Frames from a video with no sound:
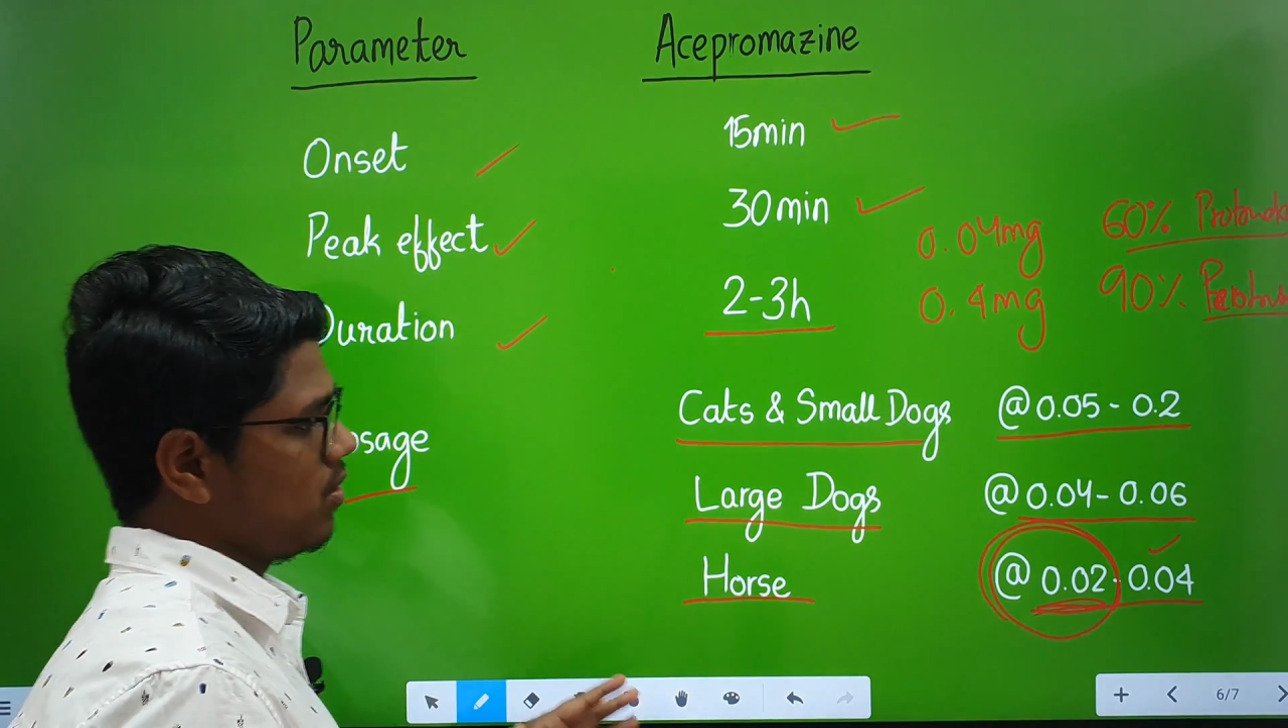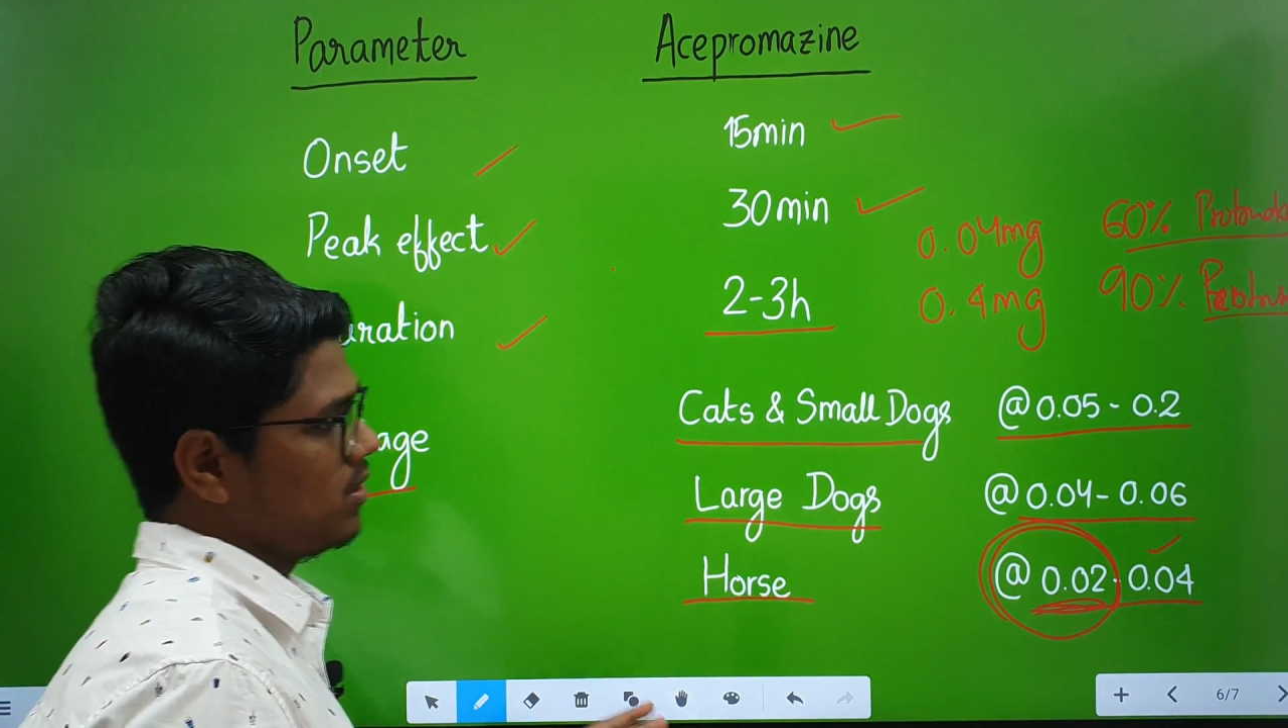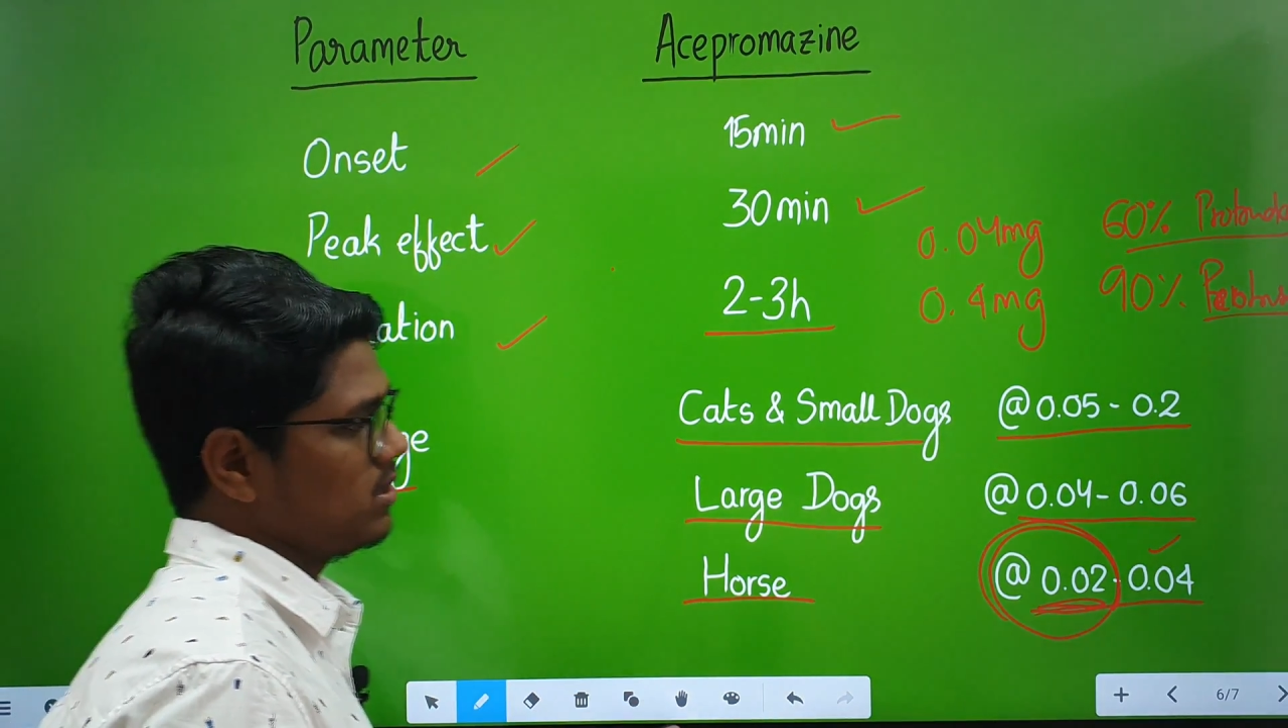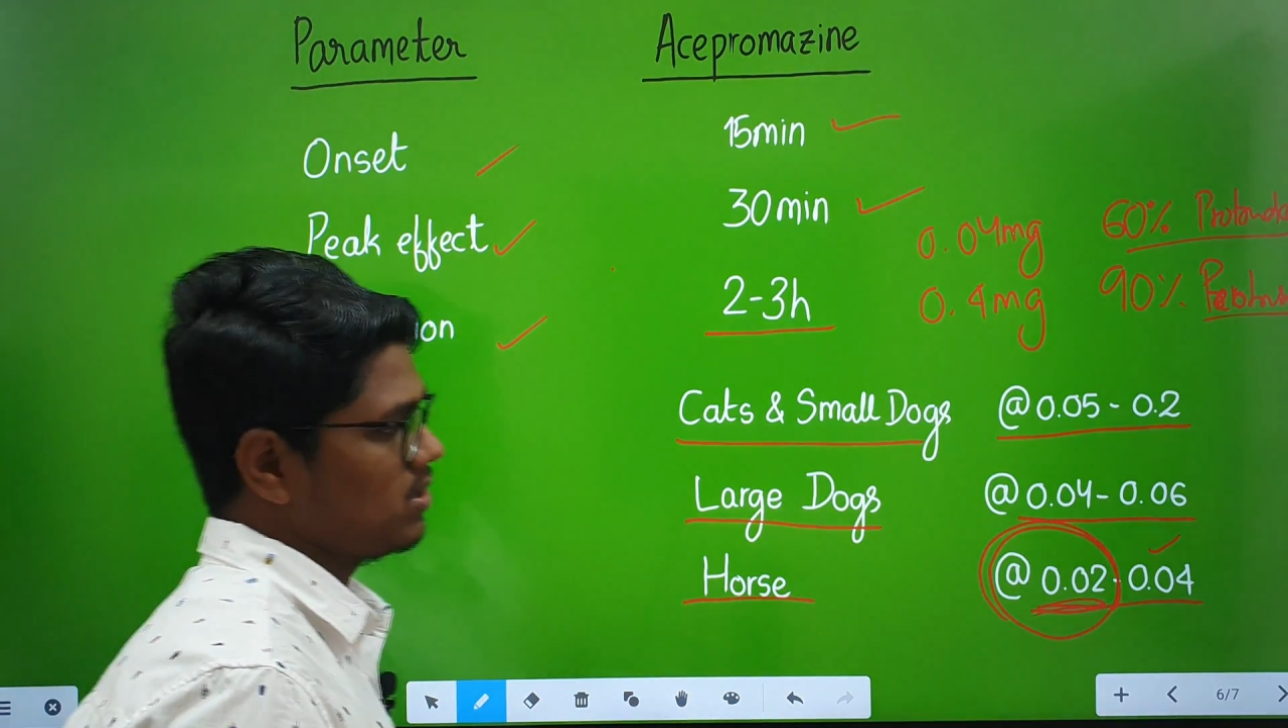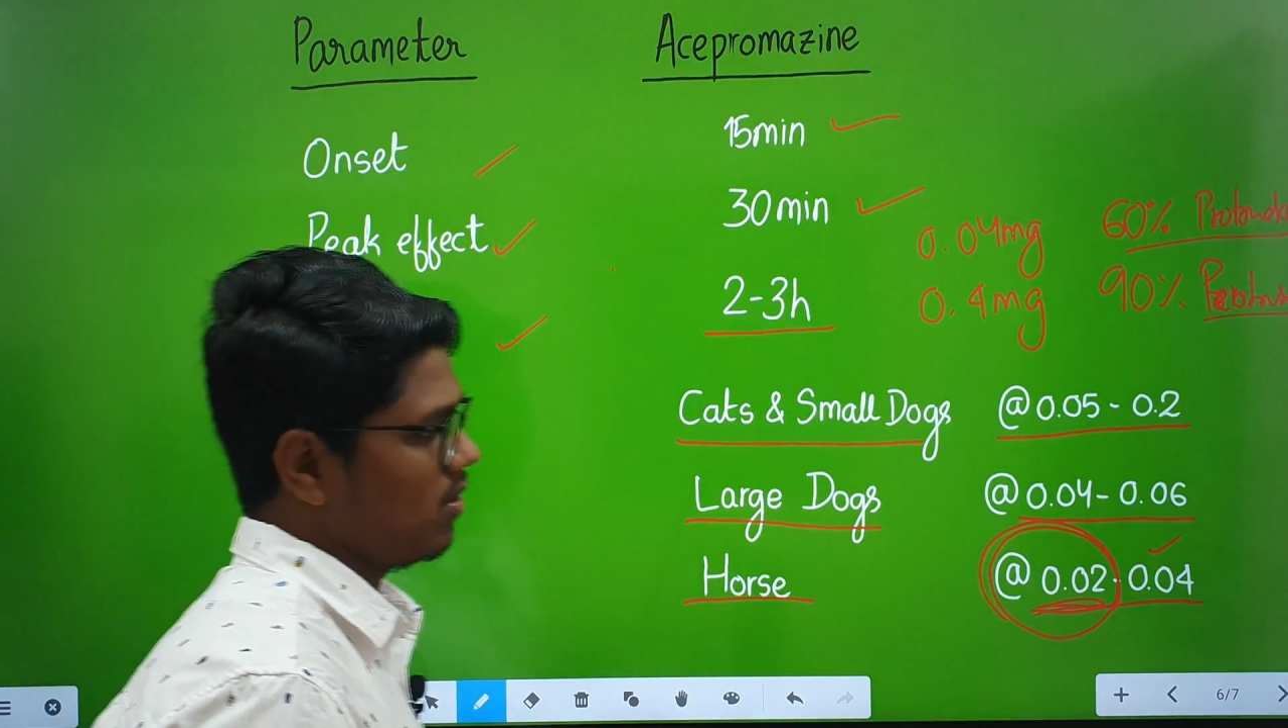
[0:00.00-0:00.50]
is
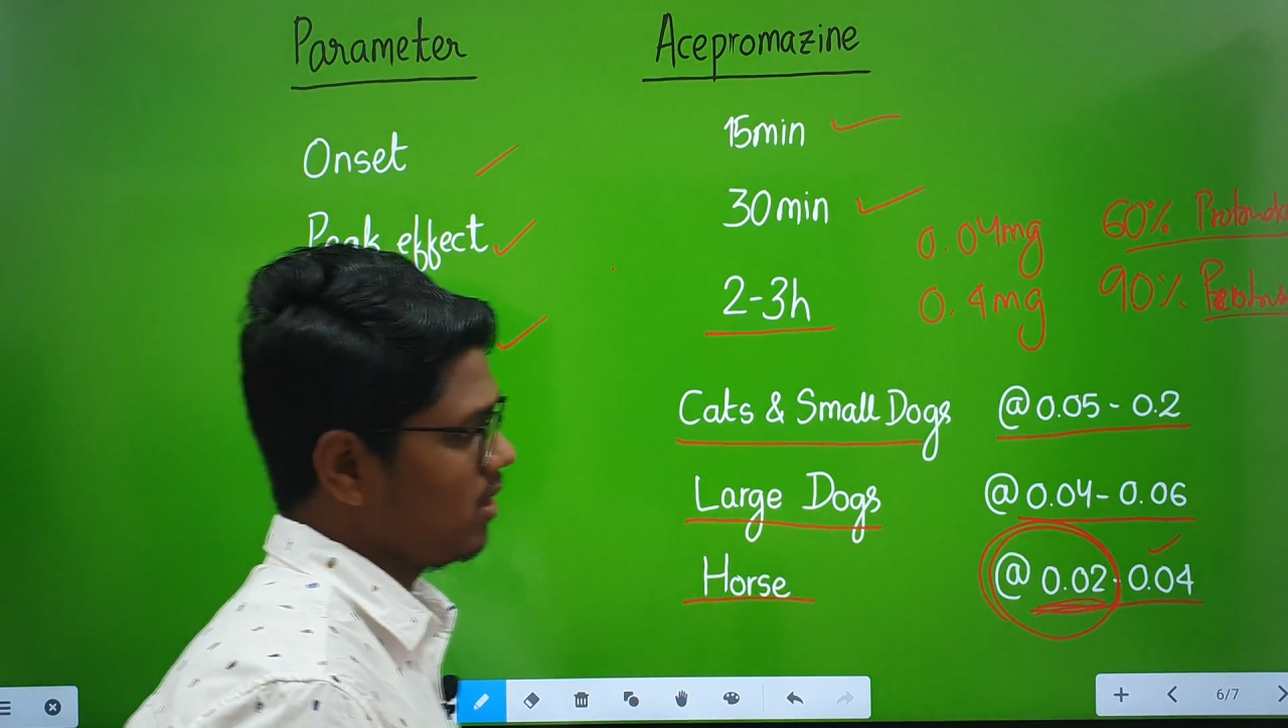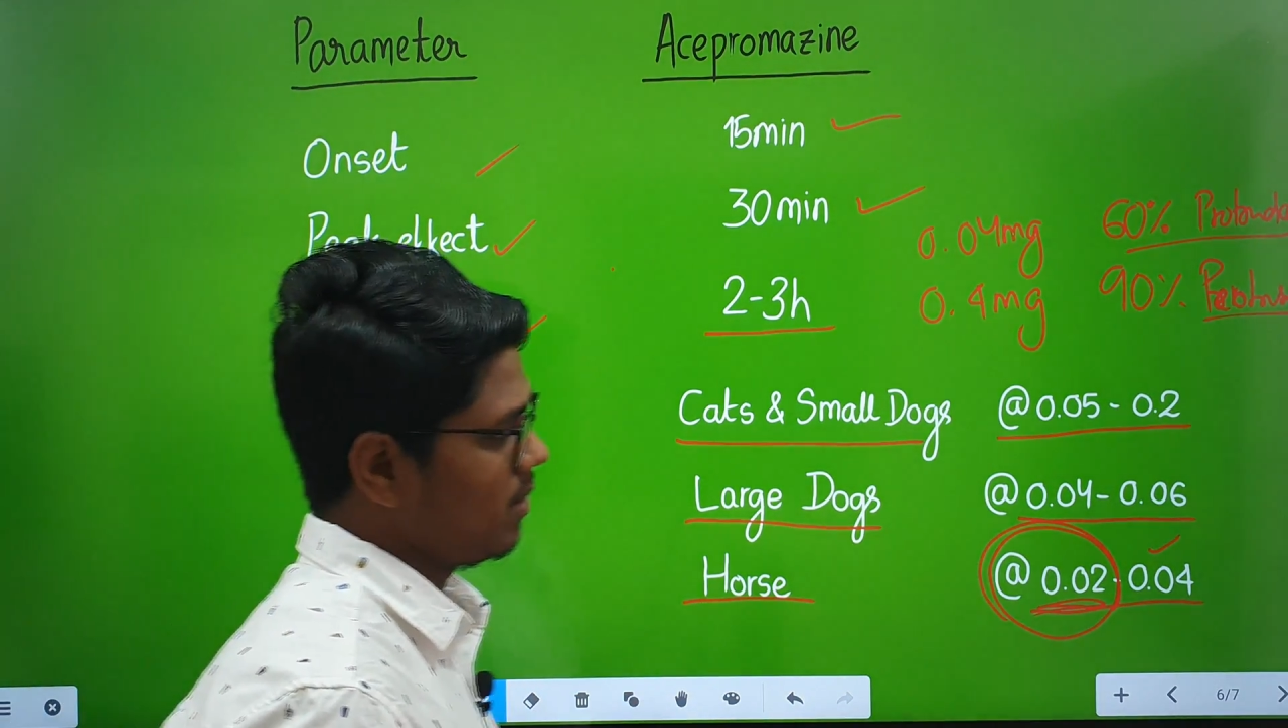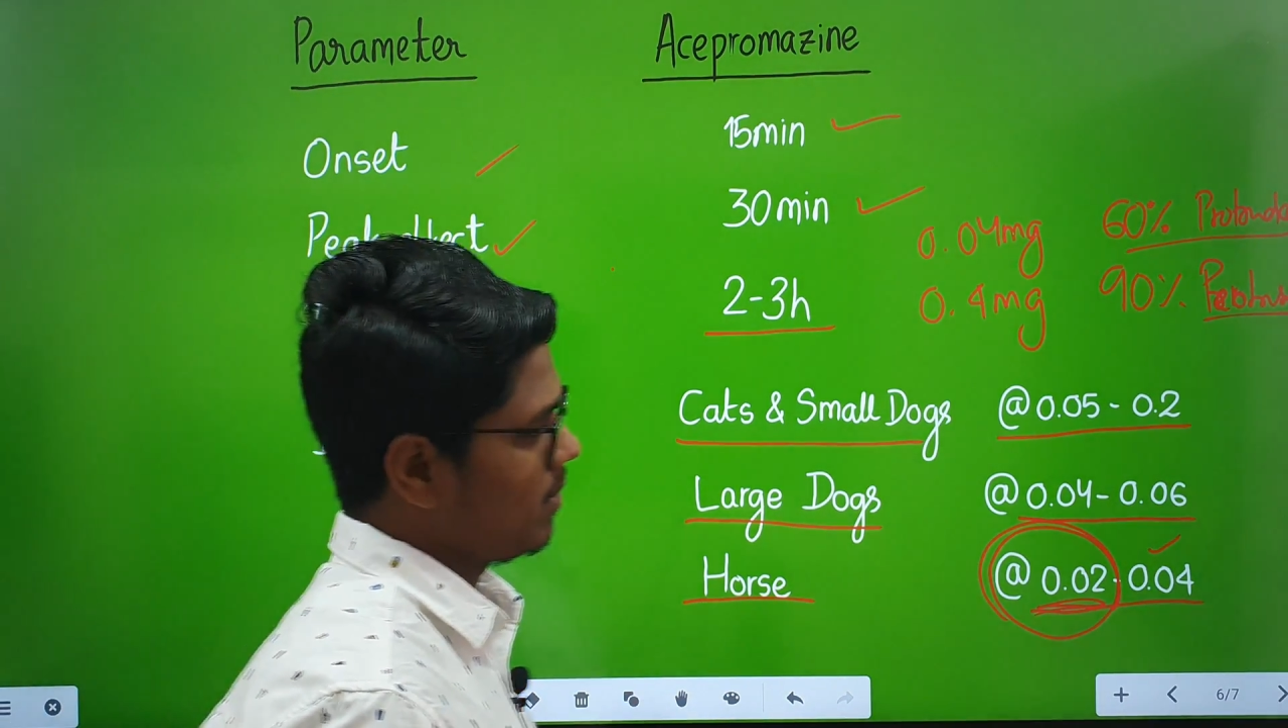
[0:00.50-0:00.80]
all